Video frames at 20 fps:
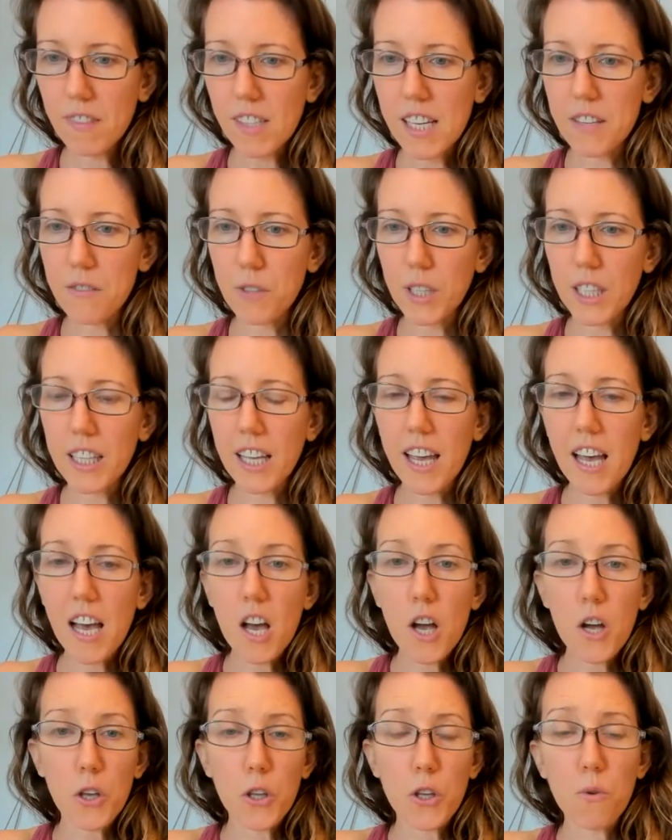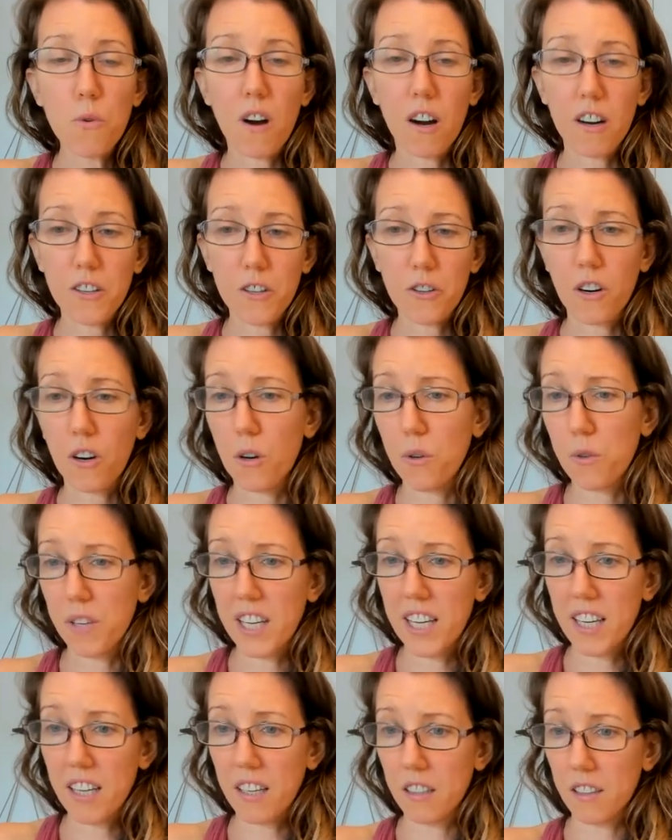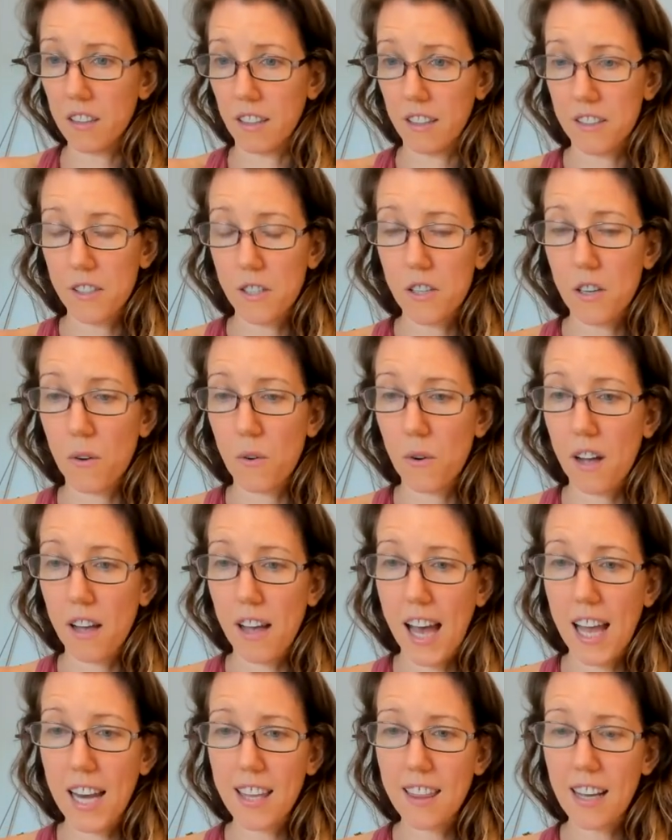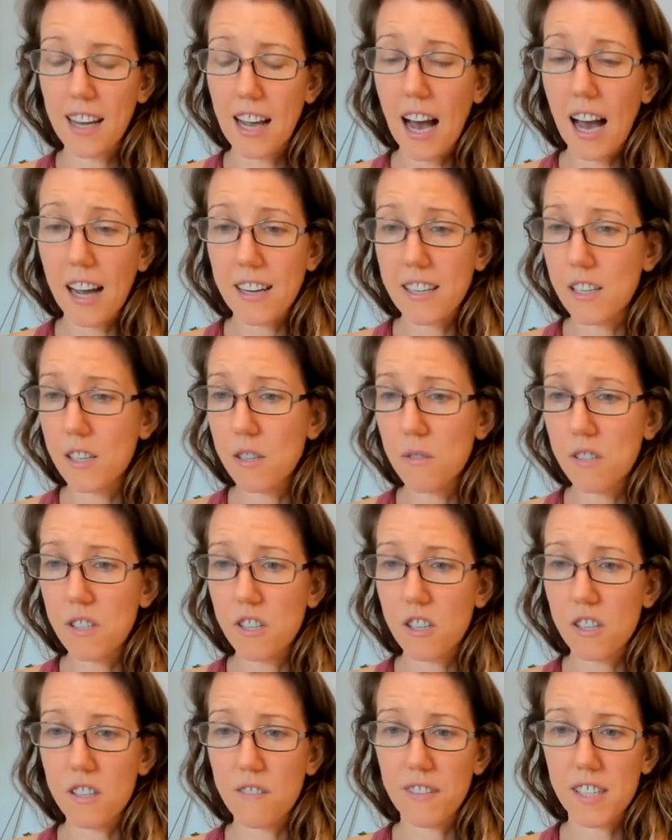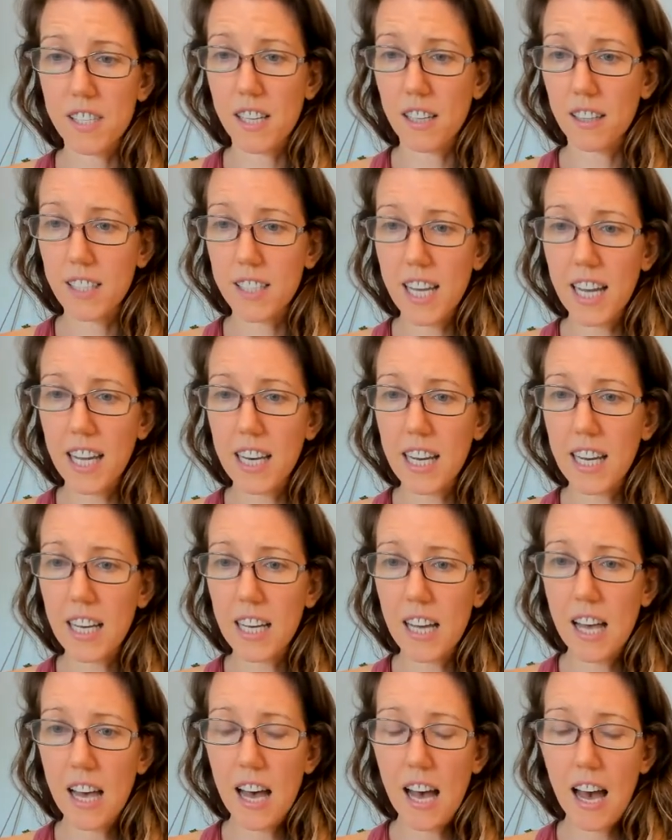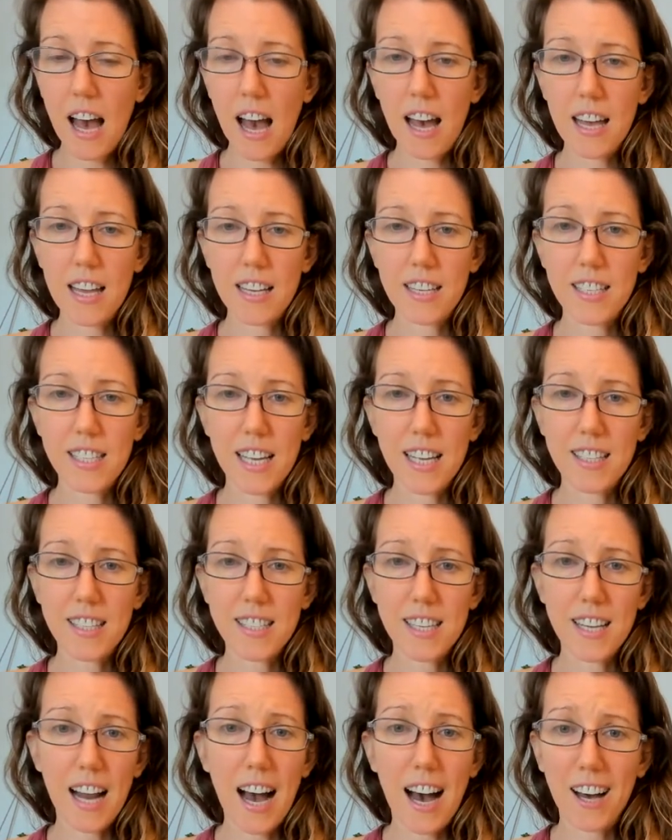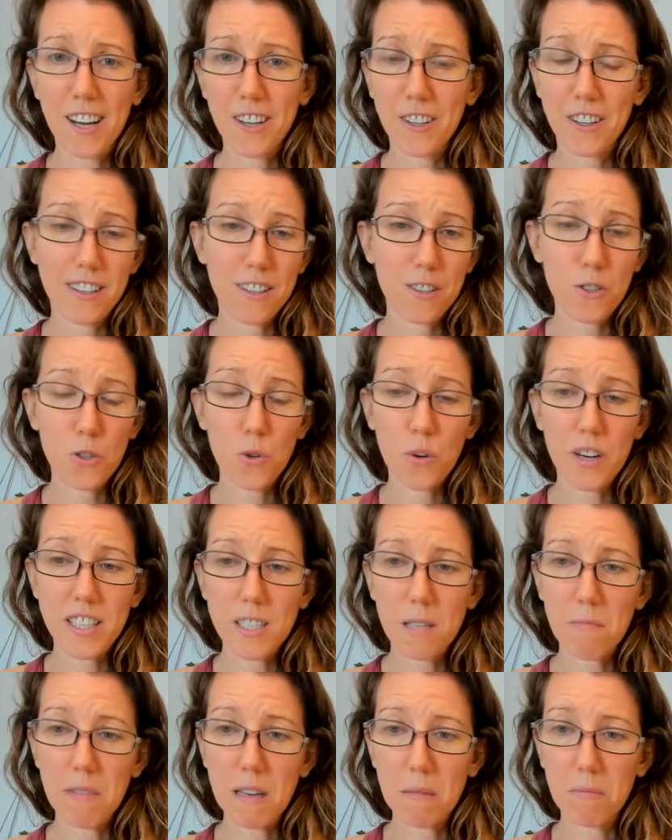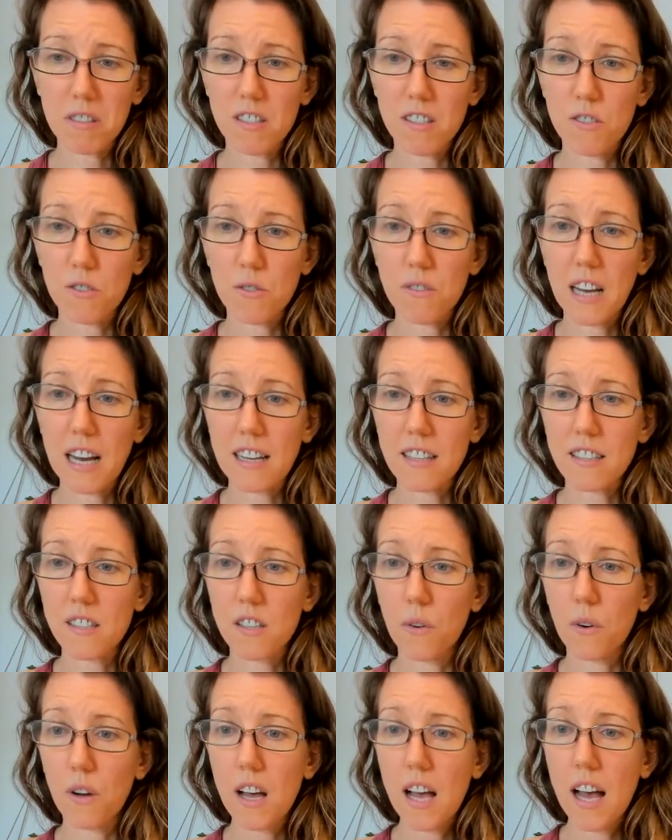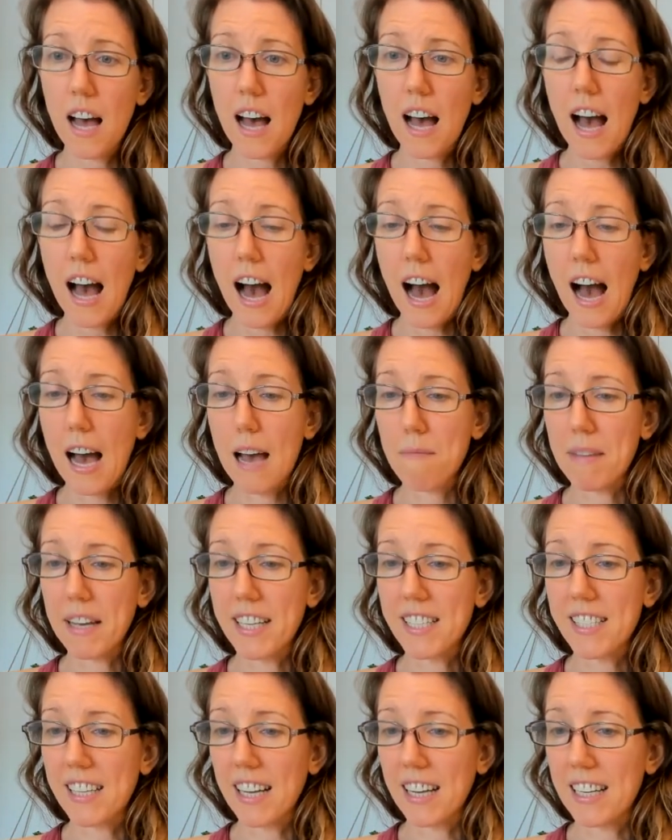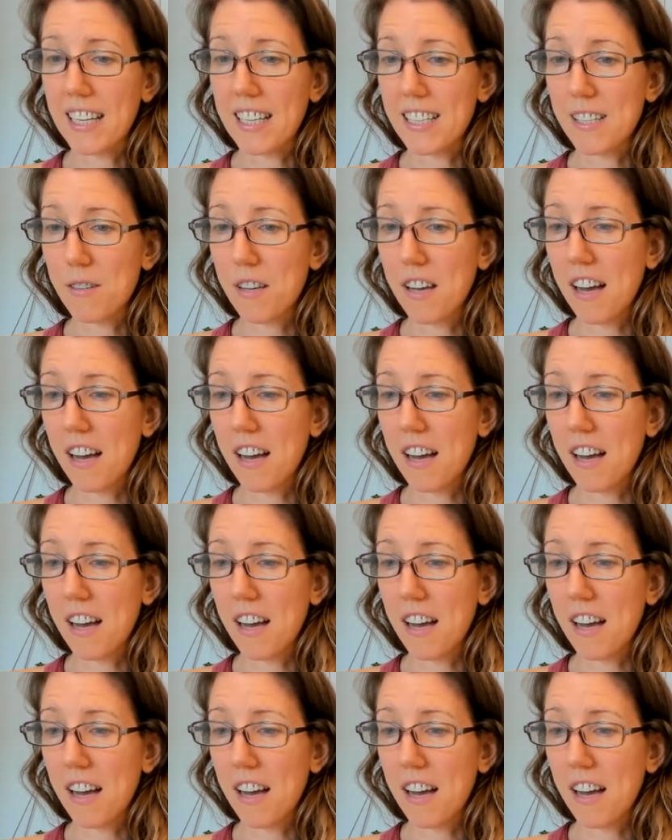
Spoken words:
And really, you are your own healer. So anything I do is just facilitating, and it's an honor and a joy to be able to do that. So I'm excited.